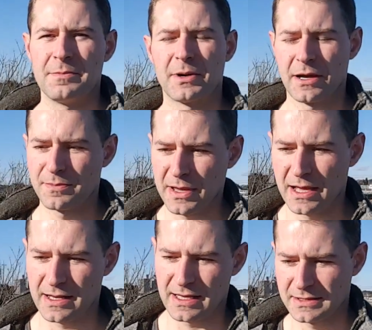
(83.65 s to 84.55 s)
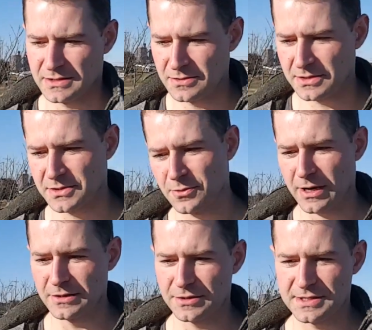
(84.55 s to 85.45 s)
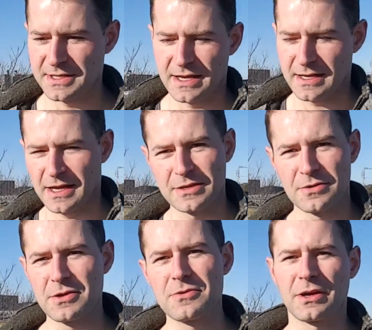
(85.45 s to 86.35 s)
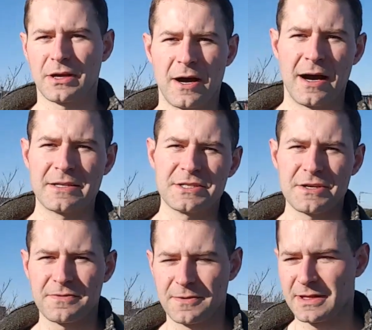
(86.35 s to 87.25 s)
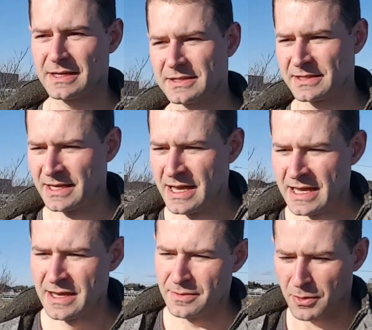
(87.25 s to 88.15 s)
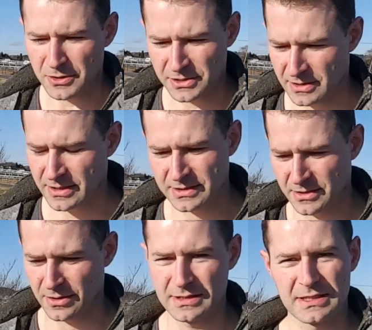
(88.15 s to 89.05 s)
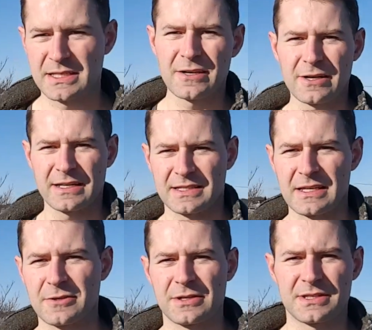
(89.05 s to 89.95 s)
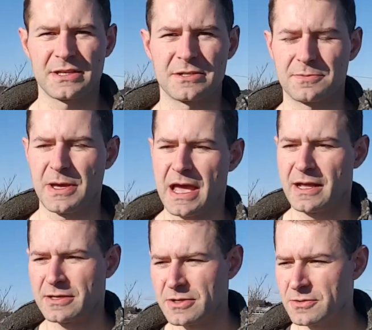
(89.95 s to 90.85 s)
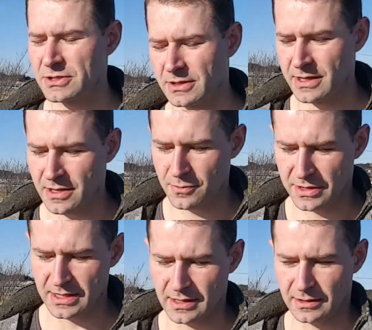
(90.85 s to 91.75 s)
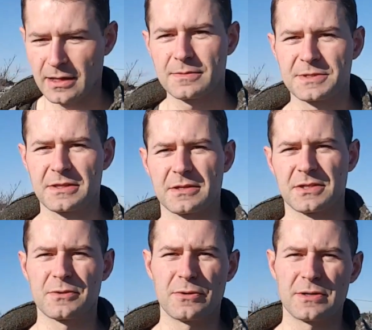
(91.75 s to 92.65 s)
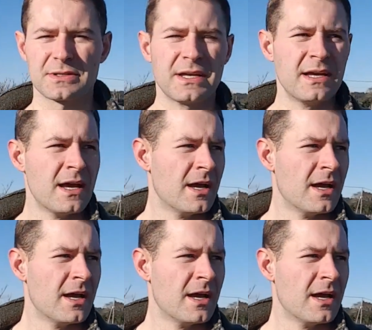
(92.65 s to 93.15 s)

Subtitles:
But I bet as soon as you were interested and you knew the kanji for this, martial arts are a serious interest in Japan, and usually within the clubs at the schools,